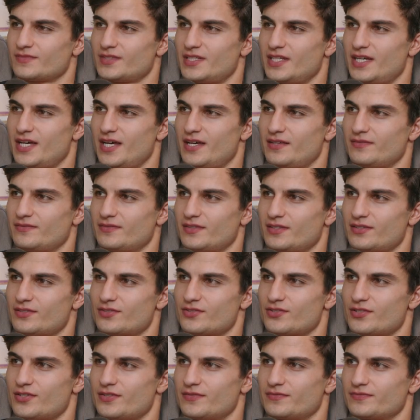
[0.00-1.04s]
Yeah, that's
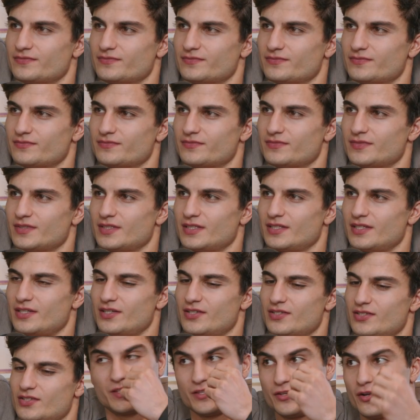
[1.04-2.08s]
true.
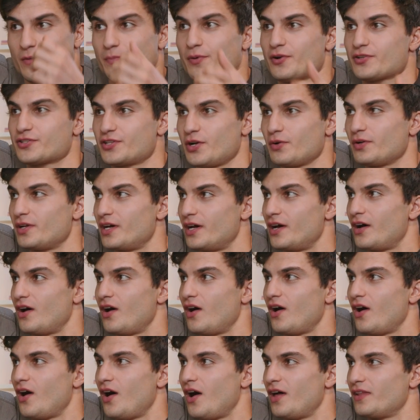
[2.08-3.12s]
Your persona
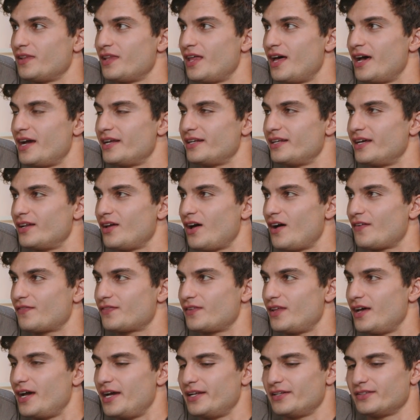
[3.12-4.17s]
online and
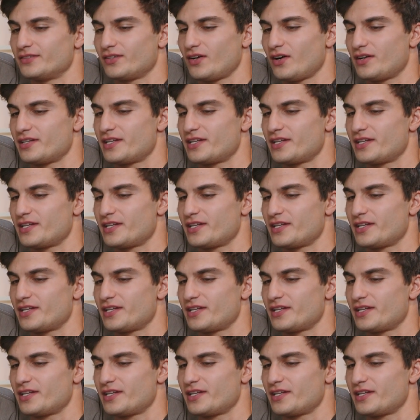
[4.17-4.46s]
offline are